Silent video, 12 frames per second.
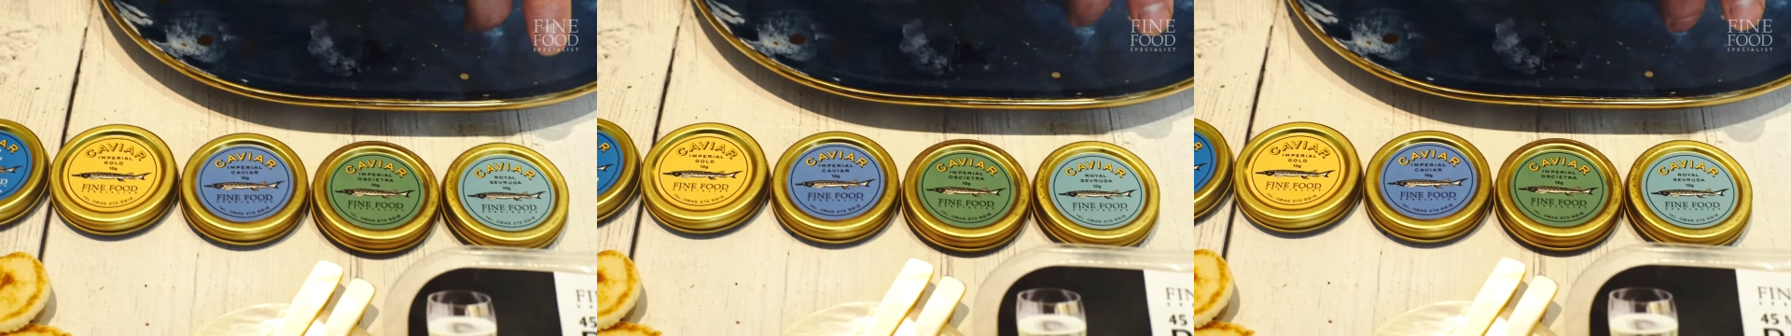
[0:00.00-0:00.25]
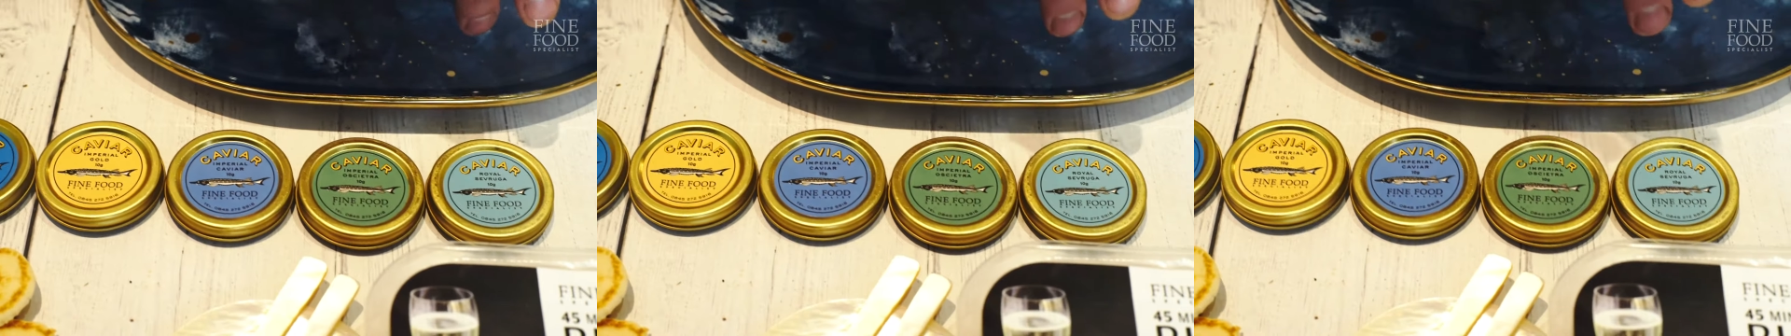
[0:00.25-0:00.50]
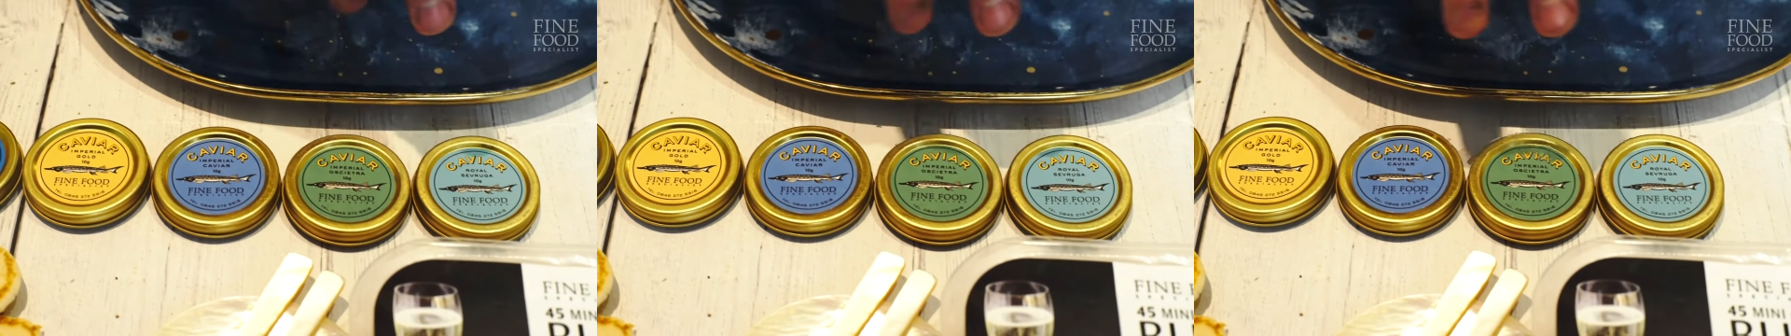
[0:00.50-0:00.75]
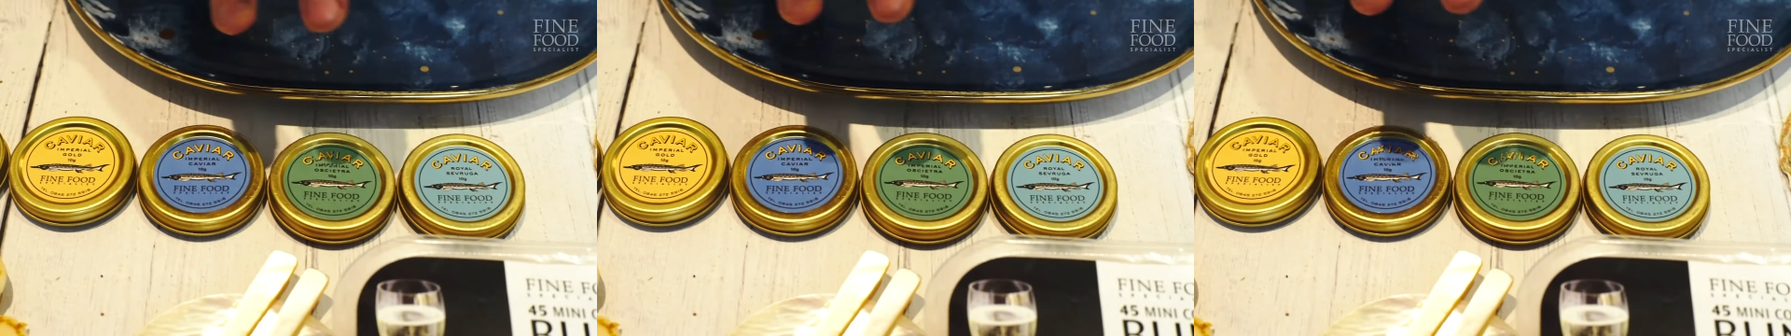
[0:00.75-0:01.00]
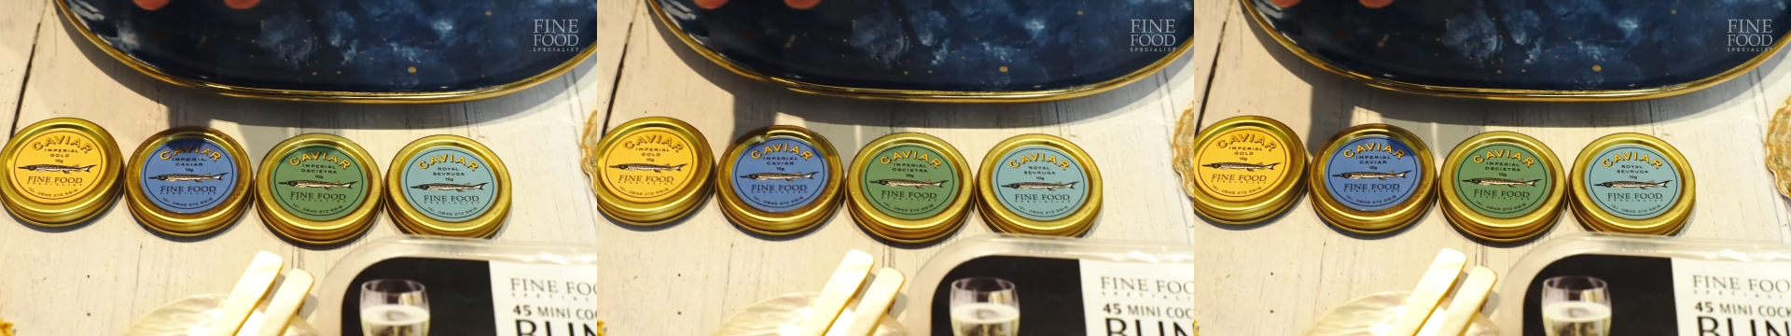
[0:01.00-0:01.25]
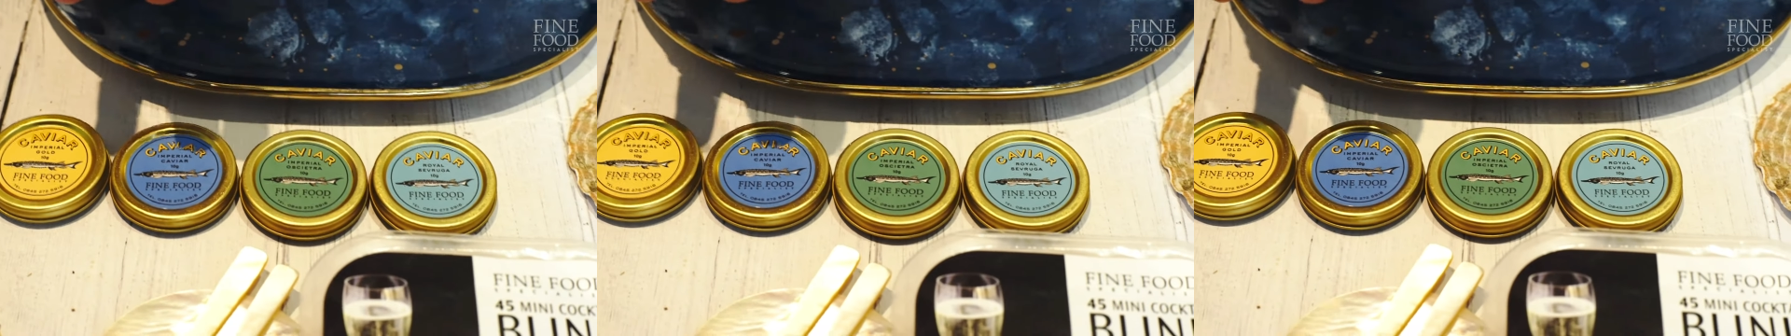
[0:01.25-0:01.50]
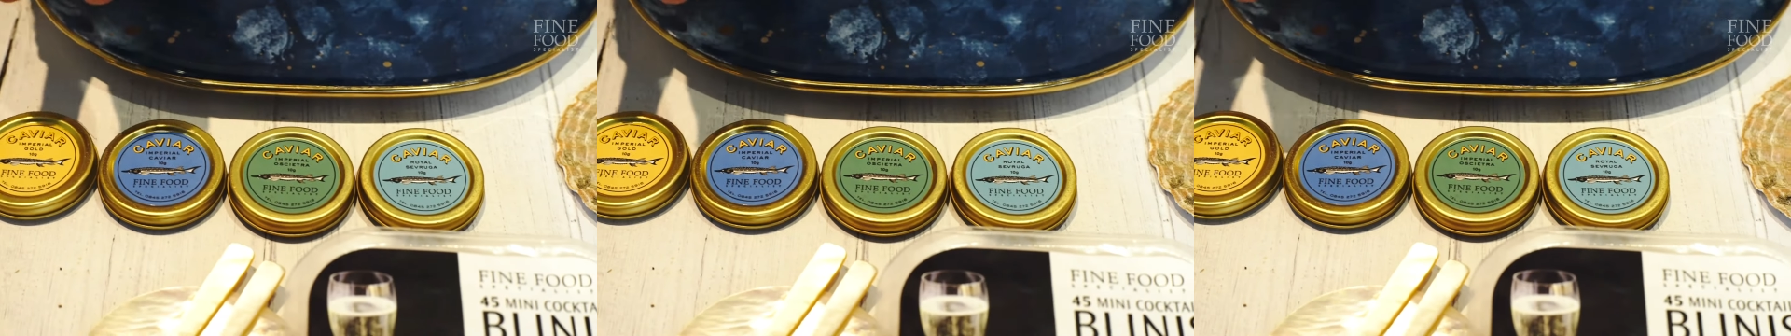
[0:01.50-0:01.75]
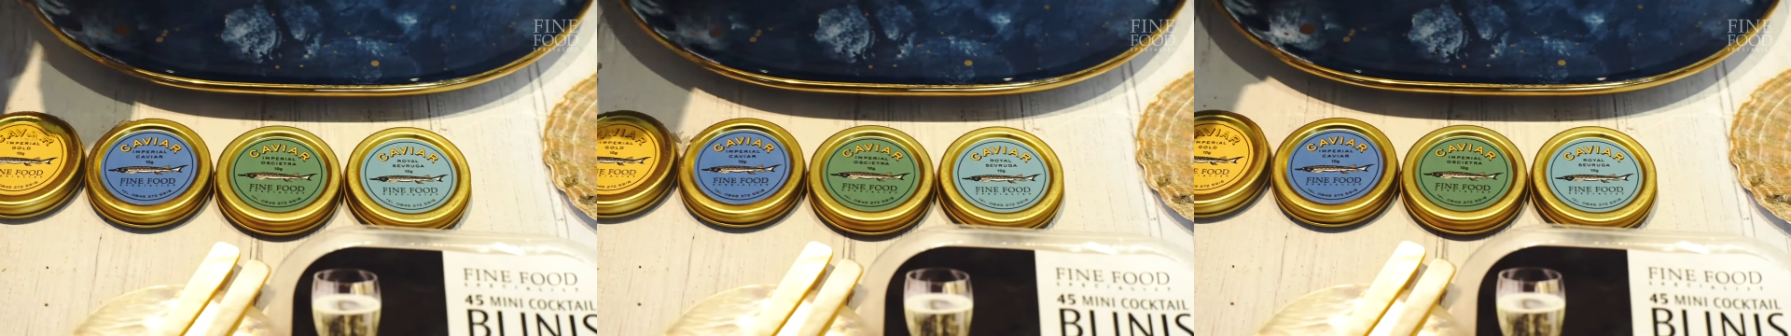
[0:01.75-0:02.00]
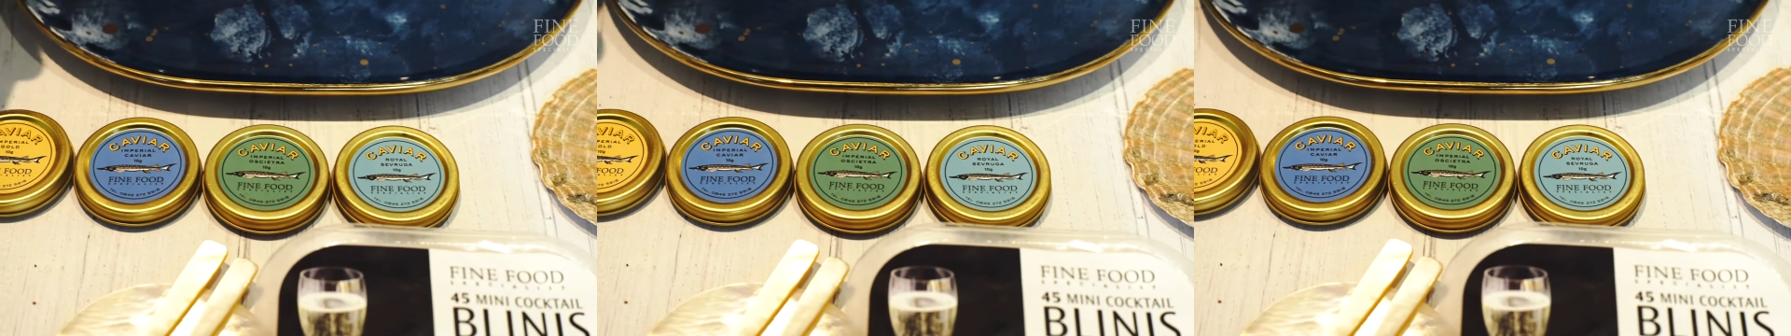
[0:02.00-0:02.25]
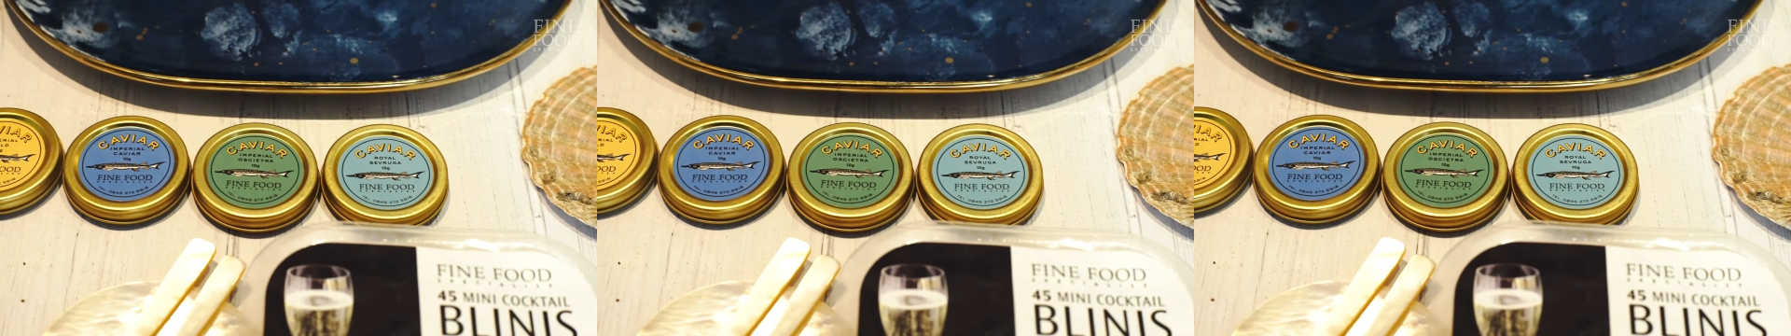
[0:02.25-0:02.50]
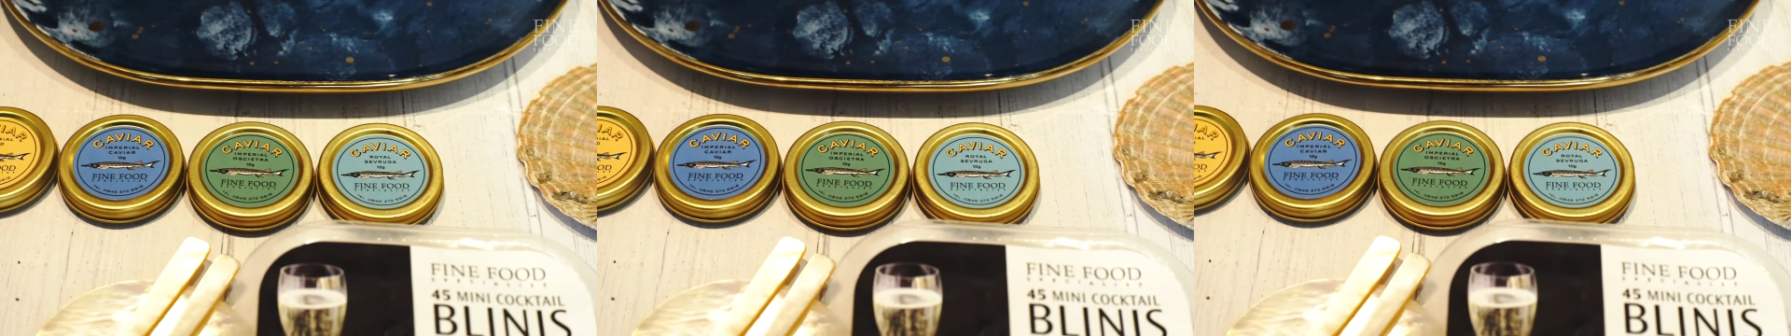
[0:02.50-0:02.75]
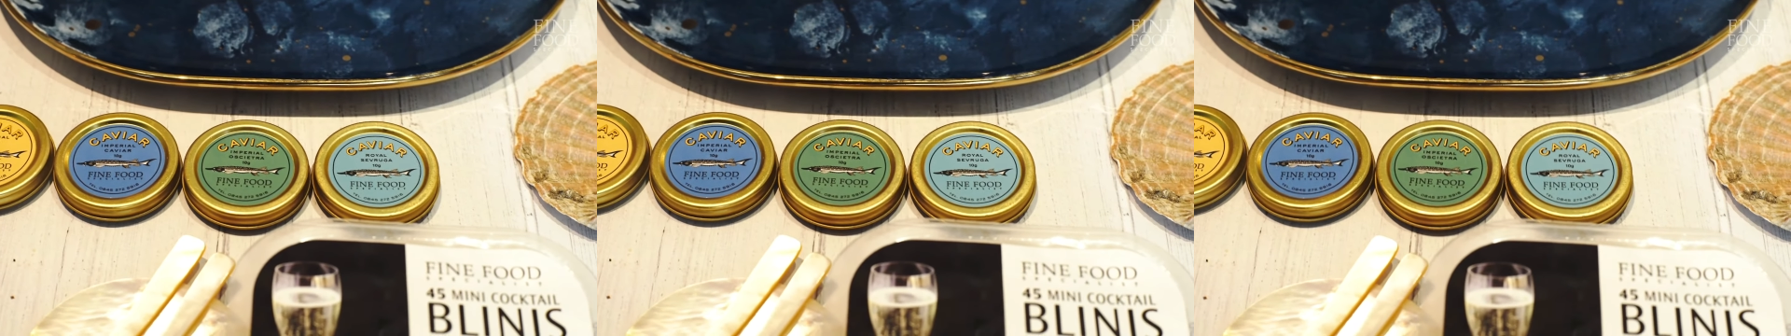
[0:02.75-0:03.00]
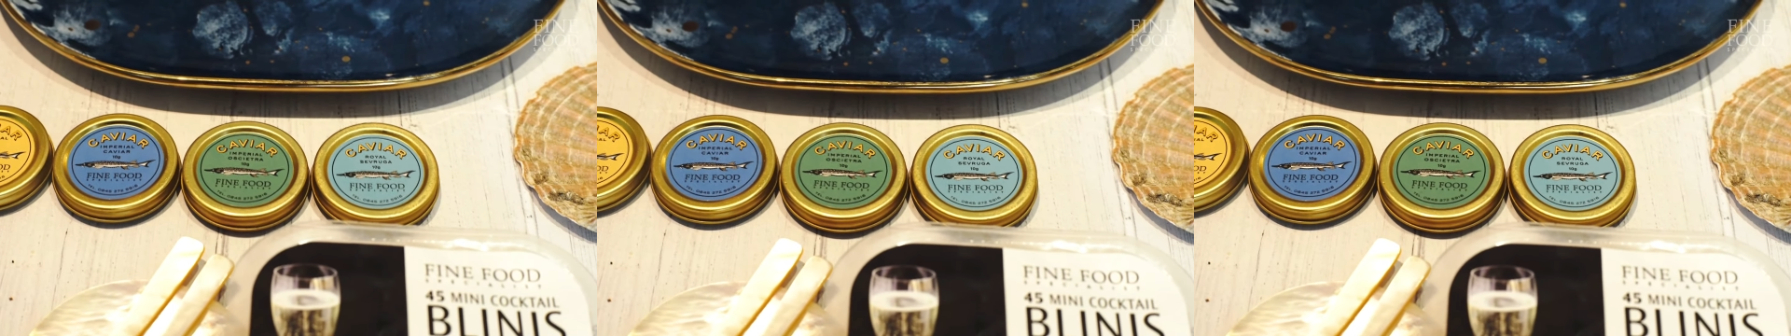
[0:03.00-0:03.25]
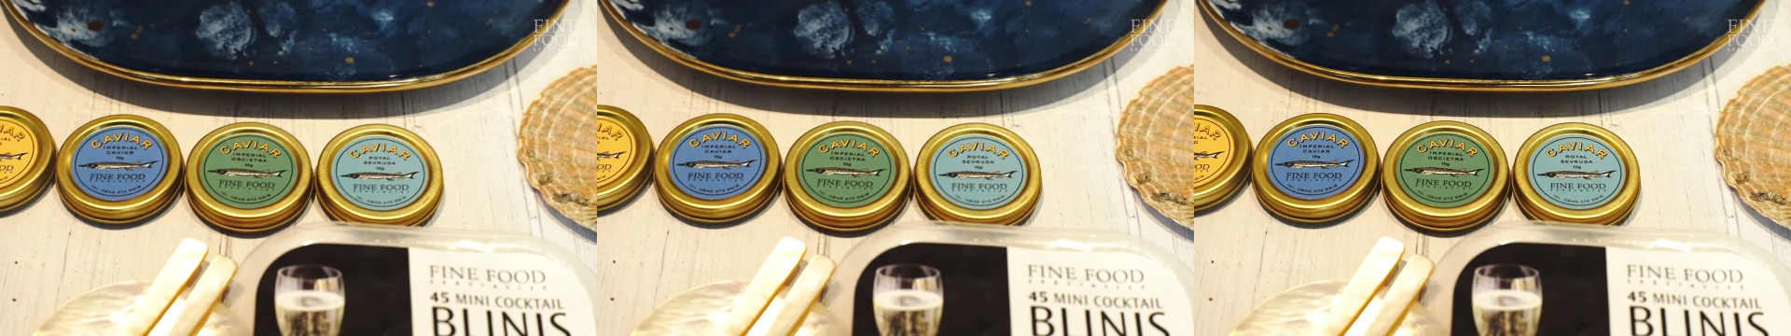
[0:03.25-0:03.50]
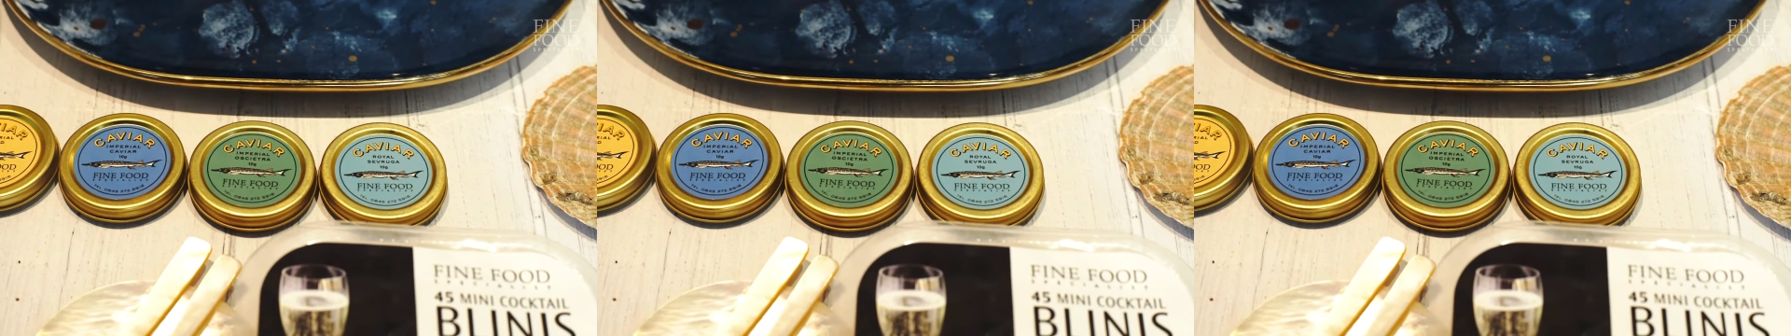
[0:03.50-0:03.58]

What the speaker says: (no speaker visible)